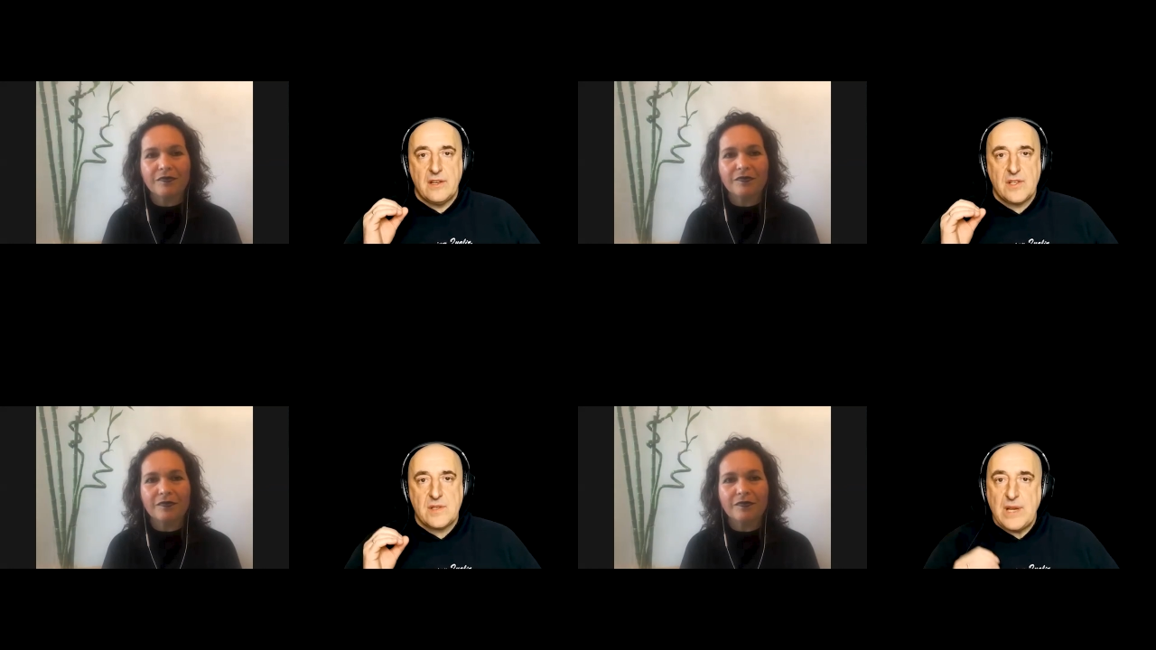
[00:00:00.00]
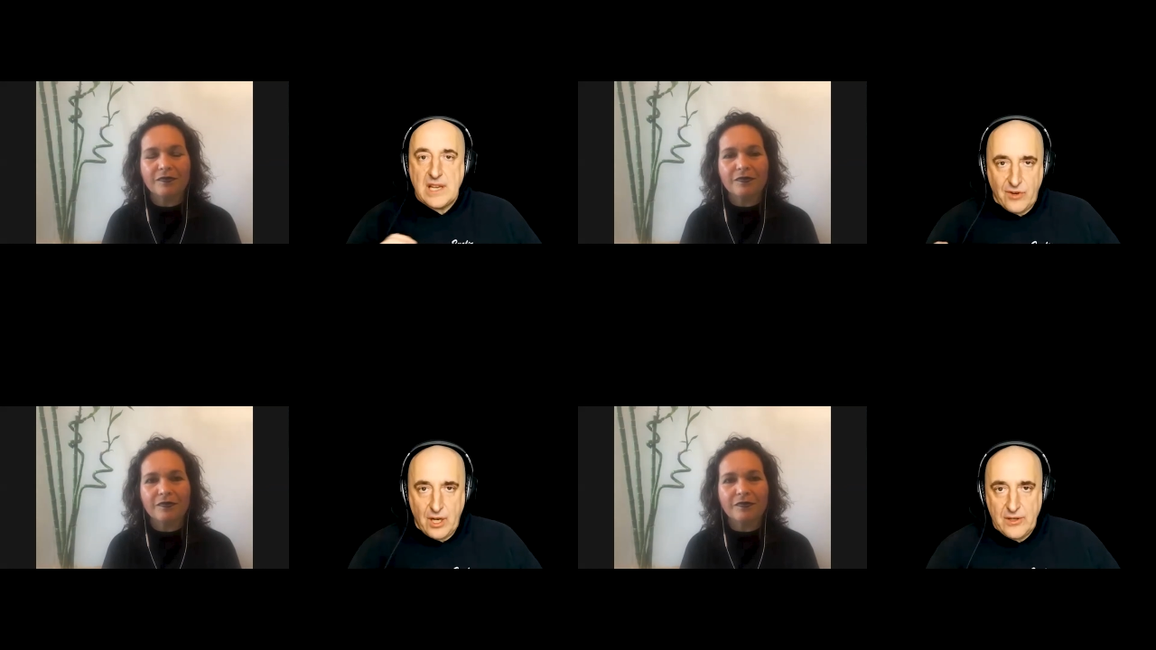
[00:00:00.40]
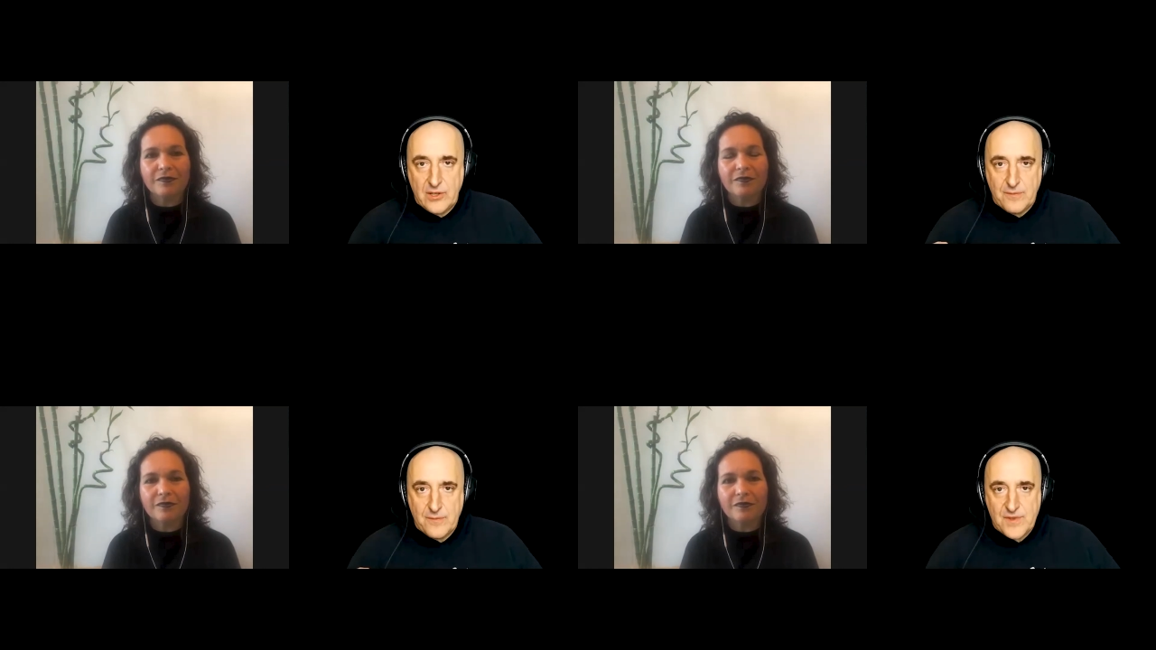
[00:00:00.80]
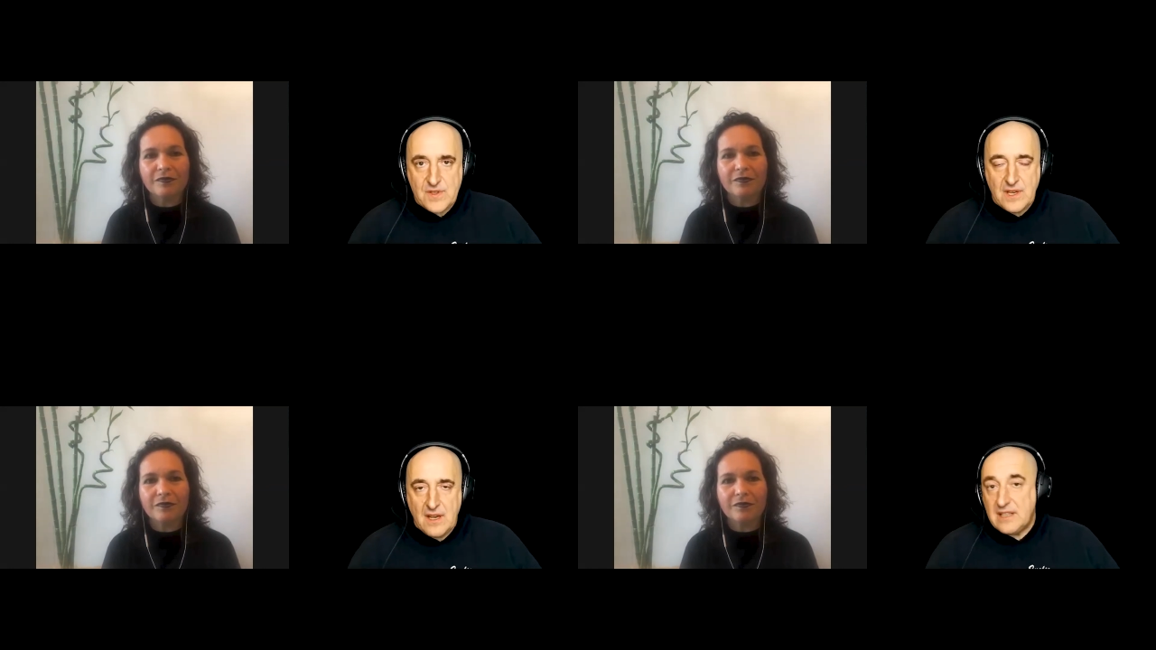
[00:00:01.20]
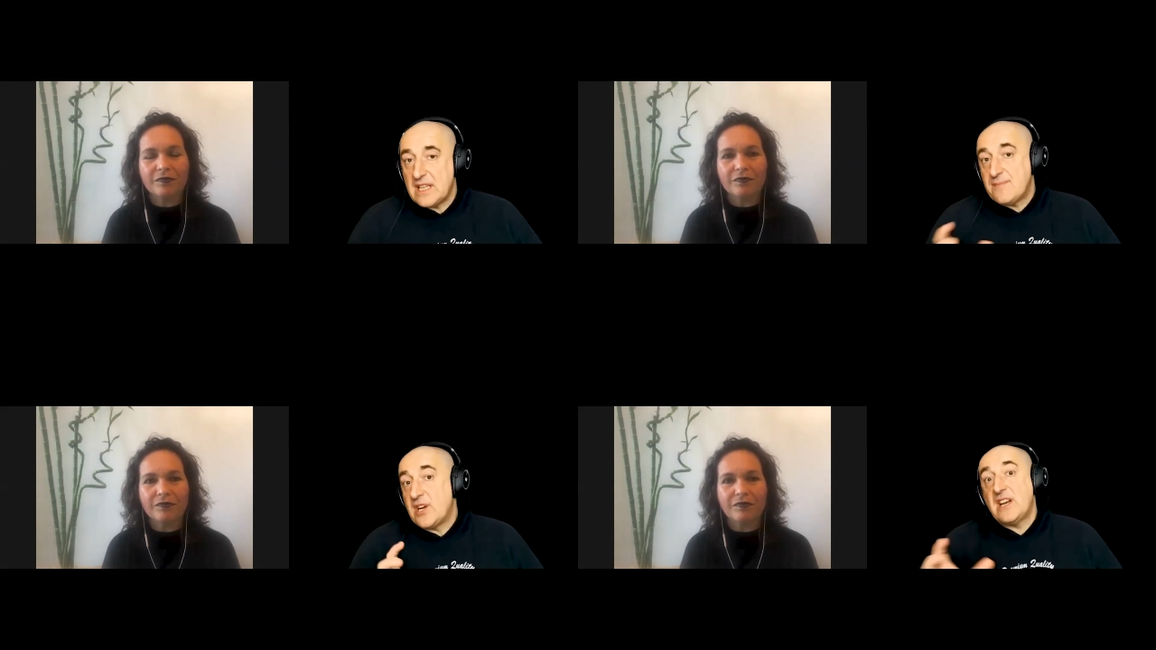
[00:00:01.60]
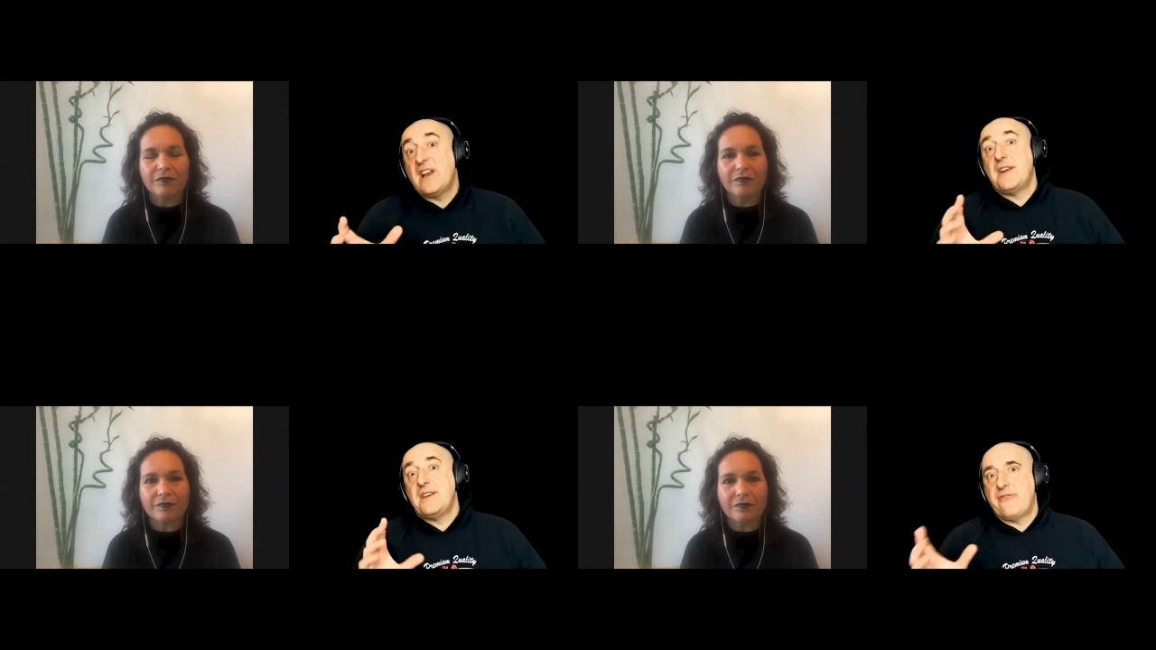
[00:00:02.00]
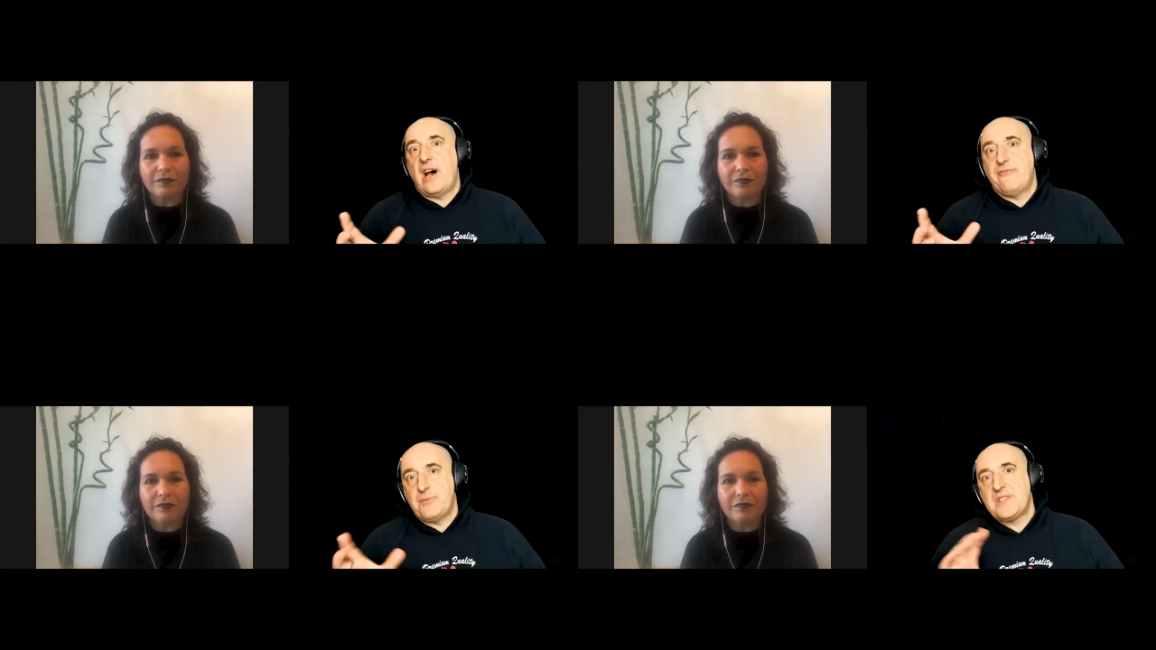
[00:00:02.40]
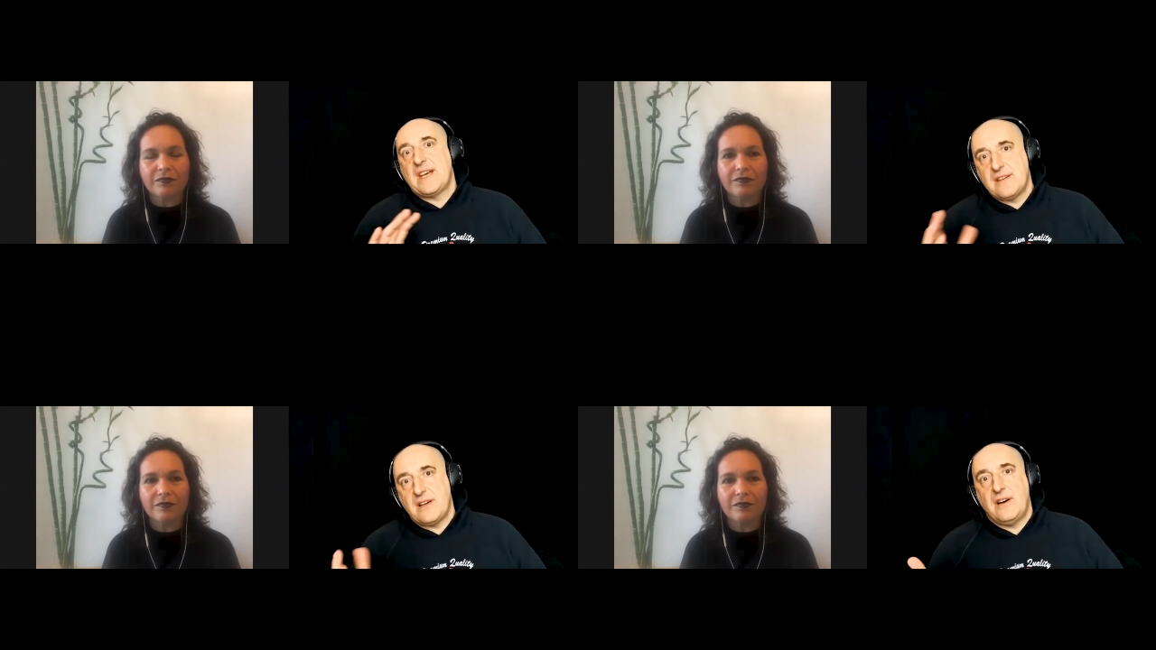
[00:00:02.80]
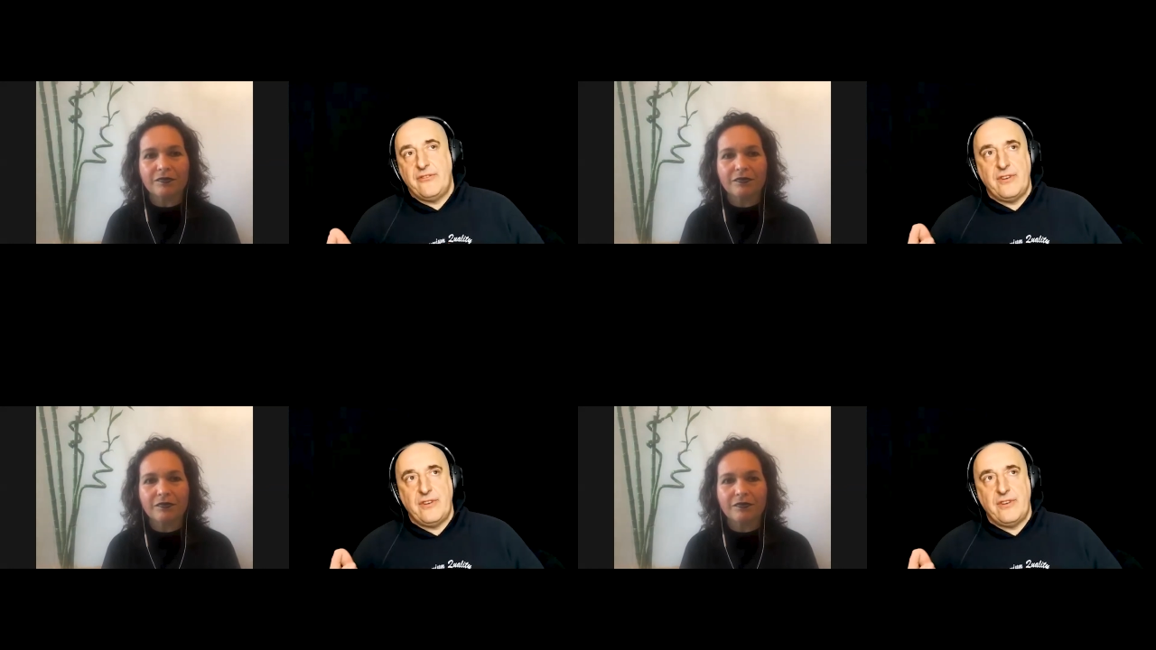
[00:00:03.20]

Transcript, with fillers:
Speaker 1: speak volumes and that's where the 95% of,